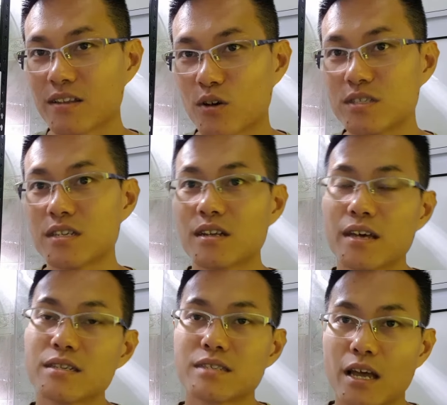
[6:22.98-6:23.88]
considered
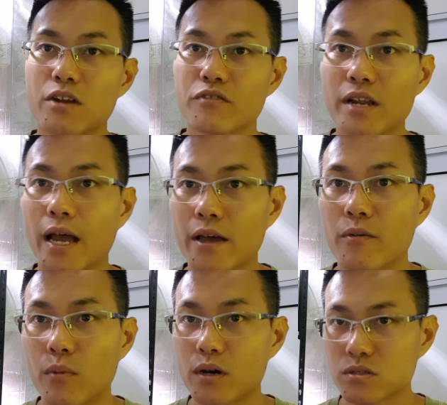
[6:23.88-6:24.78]
as a secondary line of
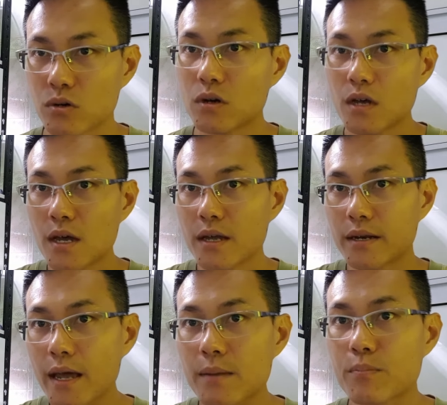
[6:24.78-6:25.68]
boa. So
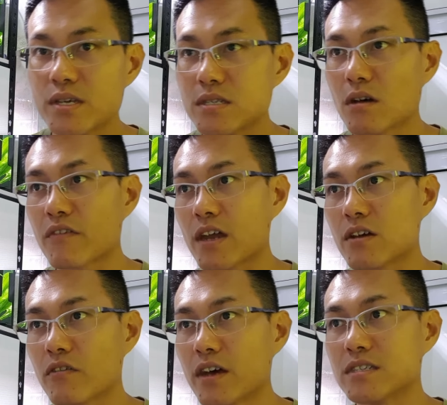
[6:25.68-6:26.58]
that piece of
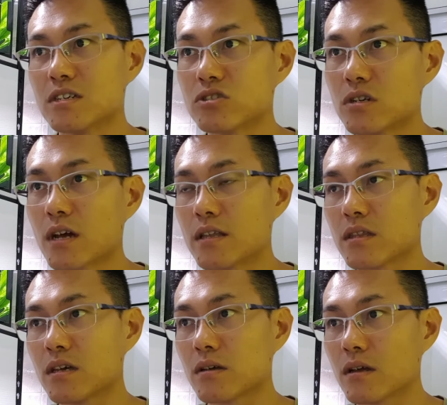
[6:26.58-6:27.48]
categorization, I
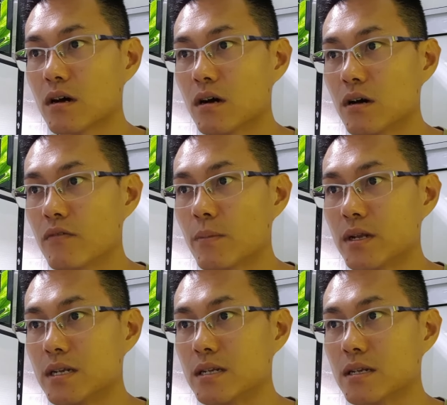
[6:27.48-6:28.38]
think,
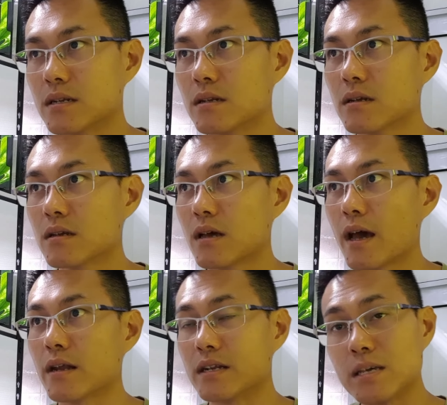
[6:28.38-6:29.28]

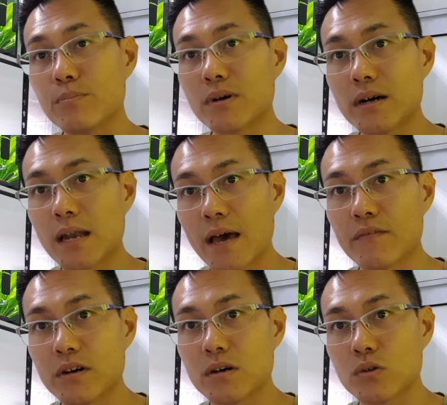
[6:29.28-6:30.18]
at a deeper
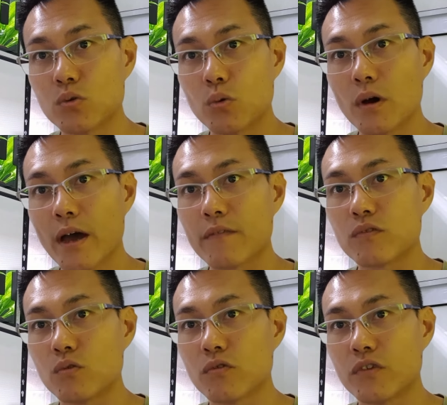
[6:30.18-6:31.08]
level, you will have to
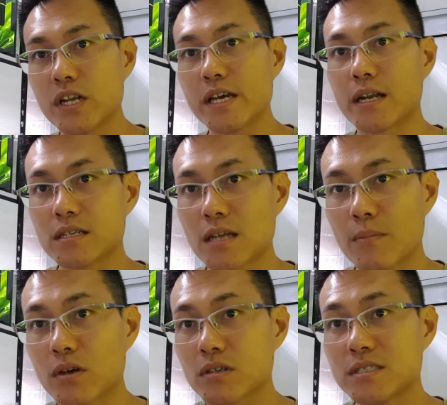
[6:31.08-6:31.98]
really understand,
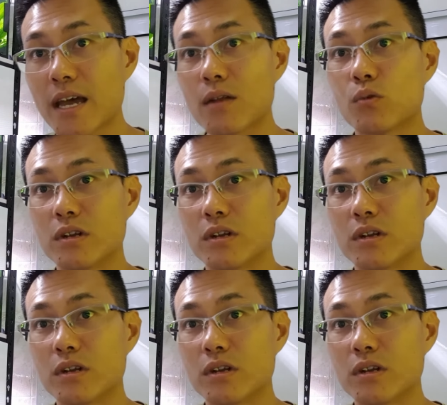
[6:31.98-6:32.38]
because that will